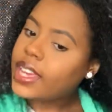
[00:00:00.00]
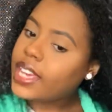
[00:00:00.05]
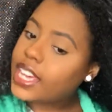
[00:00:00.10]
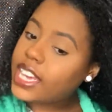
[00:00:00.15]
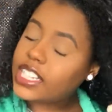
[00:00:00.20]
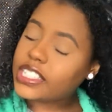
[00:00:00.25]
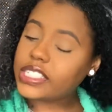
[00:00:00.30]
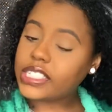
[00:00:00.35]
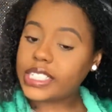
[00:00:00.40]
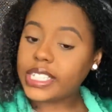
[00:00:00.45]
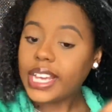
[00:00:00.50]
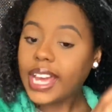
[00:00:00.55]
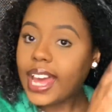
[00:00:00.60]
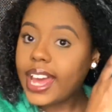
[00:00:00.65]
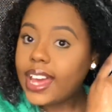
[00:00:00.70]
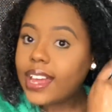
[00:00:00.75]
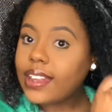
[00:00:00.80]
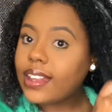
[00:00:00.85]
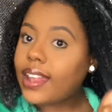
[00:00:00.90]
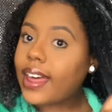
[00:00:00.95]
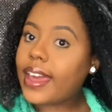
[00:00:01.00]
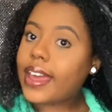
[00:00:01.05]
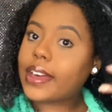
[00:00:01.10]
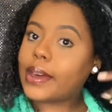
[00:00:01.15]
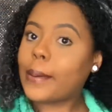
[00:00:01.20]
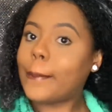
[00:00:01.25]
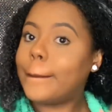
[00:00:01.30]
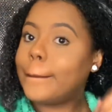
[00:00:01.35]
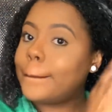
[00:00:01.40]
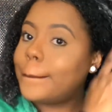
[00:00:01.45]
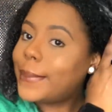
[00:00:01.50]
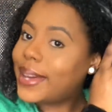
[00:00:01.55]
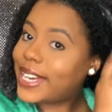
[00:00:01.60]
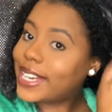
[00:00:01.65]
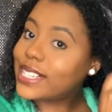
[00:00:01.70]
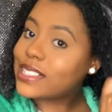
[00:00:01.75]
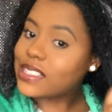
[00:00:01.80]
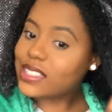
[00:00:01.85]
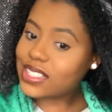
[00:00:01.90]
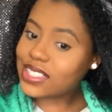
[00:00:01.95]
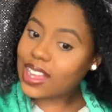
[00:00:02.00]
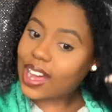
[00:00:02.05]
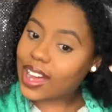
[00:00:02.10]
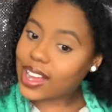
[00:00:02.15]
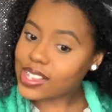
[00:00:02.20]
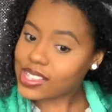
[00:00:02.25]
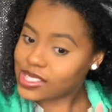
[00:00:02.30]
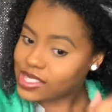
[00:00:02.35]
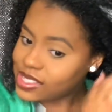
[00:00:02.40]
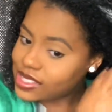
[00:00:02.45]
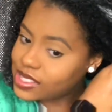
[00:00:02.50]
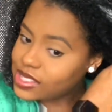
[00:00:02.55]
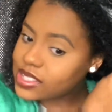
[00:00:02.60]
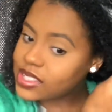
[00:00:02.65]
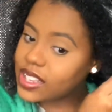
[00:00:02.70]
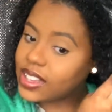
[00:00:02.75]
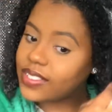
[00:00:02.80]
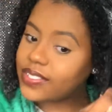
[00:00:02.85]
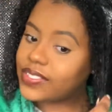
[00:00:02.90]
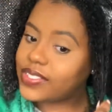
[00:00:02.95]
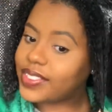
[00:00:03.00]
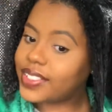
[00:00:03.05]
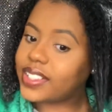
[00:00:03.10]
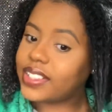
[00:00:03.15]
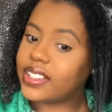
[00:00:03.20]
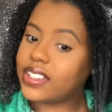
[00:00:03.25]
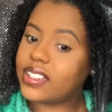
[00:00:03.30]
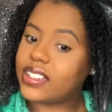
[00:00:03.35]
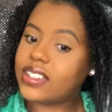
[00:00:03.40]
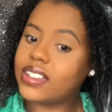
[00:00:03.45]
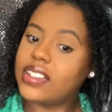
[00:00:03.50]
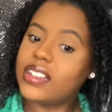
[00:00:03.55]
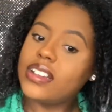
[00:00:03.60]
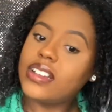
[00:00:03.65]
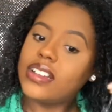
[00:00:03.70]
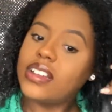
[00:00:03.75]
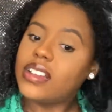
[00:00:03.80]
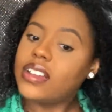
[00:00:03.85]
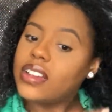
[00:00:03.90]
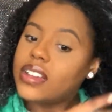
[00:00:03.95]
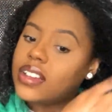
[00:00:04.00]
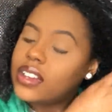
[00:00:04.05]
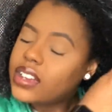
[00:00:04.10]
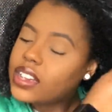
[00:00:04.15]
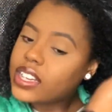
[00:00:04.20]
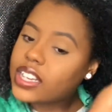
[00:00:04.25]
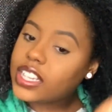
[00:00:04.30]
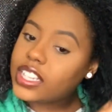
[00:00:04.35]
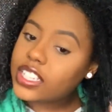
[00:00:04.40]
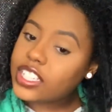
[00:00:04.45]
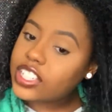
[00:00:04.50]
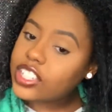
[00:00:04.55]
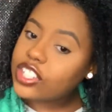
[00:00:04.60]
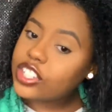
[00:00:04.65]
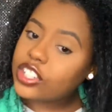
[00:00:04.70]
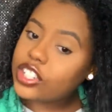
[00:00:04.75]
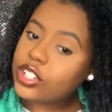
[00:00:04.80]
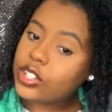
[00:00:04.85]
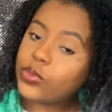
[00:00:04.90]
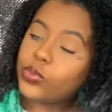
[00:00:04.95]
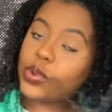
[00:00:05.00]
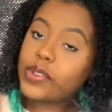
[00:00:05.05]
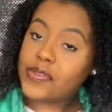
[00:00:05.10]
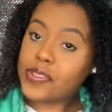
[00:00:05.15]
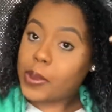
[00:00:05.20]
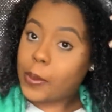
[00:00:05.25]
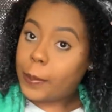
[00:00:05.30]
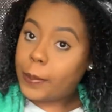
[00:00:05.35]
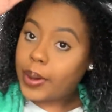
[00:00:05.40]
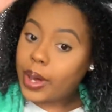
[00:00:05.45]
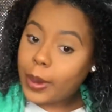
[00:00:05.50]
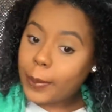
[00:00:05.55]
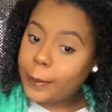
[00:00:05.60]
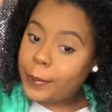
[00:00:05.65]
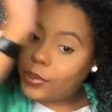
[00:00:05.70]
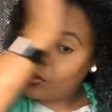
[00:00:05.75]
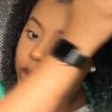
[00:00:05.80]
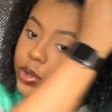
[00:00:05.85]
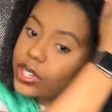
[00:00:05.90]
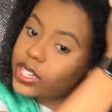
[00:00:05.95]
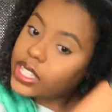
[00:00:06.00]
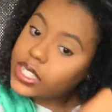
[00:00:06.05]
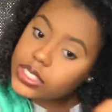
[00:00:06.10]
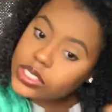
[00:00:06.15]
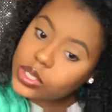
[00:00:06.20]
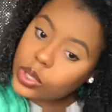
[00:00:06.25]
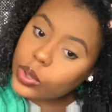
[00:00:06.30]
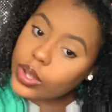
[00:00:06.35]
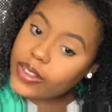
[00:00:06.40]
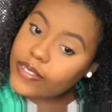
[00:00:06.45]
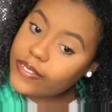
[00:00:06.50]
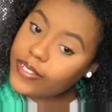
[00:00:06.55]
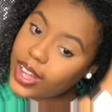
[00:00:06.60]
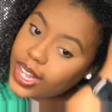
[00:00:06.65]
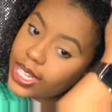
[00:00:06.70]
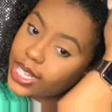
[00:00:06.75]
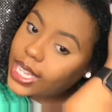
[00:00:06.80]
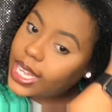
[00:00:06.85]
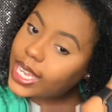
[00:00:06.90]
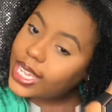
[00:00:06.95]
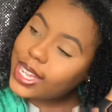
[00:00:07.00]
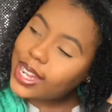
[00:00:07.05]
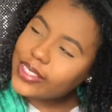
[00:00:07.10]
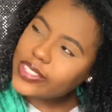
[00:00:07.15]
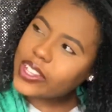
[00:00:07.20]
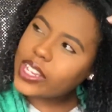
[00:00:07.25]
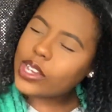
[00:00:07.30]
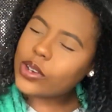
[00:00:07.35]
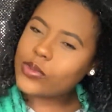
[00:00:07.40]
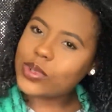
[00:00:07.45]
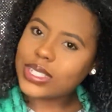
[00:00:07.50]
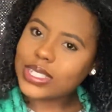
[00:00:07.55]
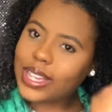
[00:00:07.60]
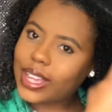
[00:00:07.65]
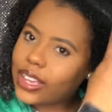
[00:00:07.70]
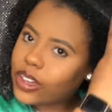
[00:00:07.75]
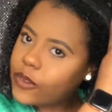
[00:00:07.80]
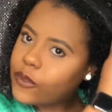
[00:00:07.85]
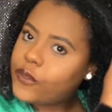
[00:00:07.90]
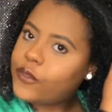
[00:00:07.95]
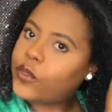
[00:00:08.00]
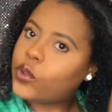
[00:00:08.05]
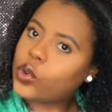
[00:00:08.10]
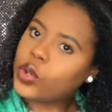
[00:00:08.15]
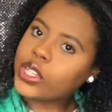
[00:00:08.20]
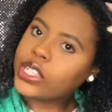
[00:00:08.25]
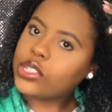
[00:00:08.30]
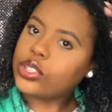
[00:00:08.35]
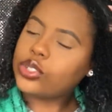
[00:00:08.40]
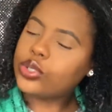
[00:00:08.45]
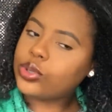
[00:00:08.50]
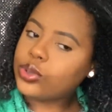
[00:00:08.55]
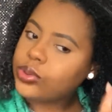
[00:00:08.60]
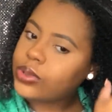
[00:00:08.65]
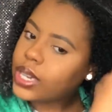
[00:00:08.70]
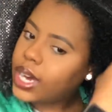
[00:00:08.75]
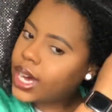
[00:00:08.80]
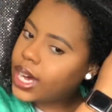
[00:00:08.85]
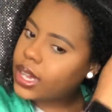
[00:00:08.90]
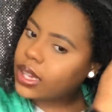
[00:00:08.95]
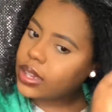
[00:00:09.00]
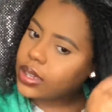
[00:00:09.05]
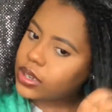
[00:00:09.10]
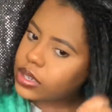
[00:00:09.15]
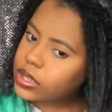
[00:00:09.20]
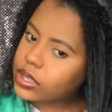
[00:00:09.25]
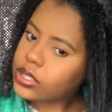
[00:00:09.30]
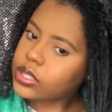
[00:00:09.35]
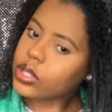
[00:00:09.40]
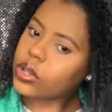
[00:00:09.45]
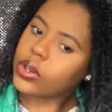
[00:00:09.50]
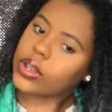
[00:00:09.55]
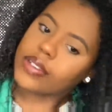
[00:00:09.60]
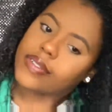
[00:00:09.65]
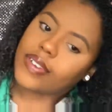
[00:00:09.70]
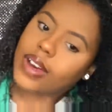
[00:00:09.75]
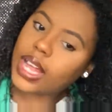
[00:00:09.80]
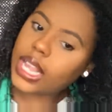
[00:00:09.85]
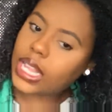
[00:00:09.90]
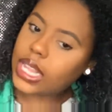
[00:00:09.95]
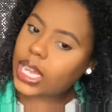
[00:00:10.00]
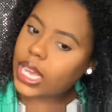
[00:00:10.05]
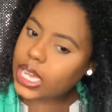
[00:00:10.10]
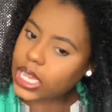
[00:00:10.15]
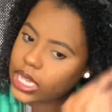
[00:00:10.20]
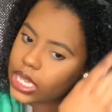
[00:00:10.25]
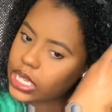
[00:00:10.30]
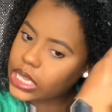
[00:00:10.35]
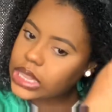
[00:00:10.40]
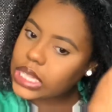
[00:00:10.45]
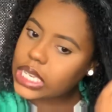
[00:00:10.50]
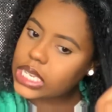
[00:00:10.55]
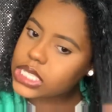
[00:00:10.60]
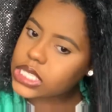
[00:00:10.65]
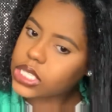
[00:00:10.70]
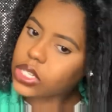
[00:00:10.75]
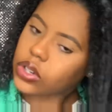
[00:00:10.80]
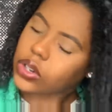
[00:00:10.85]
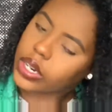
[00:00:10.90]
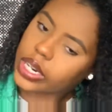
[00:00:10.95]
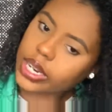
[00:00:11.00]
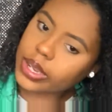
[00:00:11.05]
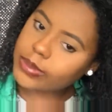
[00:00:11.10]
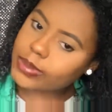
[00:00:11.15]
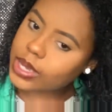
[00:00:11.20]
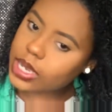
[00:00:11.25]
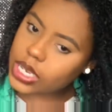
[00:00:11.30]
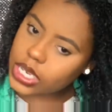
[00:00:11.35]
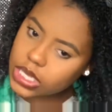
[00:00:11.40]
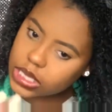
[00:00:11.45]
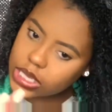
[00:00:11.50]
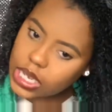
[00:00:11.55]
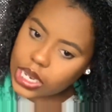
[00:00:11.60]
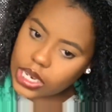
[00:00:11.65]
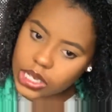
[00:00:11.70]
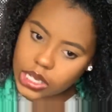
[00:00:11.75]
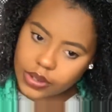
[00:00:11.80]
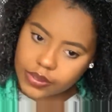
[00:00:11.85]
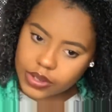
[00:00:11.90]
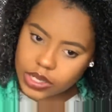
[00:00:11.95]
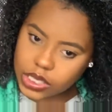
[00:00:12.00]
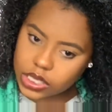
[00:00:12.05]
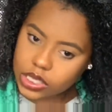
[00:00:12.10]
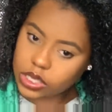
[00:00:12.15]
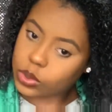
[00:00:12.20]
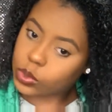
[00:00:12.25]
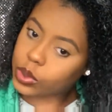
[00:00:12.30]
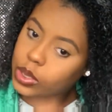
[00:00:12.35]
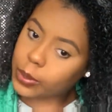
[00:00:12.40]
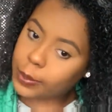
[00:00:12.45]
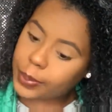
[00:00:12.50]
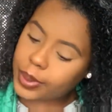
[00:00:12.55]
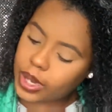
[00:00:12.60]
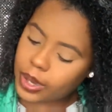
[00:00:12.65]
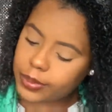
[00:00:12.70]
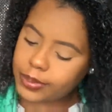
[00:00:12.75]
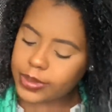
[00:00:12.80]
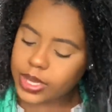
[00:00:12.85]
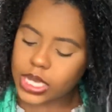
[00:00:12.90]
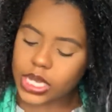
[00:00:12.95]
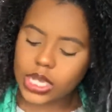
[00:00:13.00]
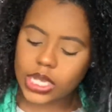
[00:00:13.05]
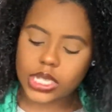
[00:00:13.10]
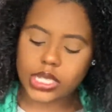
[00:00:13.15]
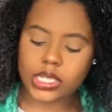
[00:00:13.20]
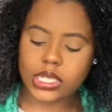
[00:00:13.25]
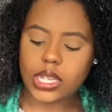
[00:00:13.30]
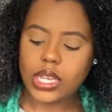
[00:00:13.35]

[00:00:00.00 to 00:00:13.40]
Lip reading: And she had like mega sizes of the conditioner with the pump on it, so if I like, I think it was like $42, so if I like it, that's great, because I love conditioner with a pump, because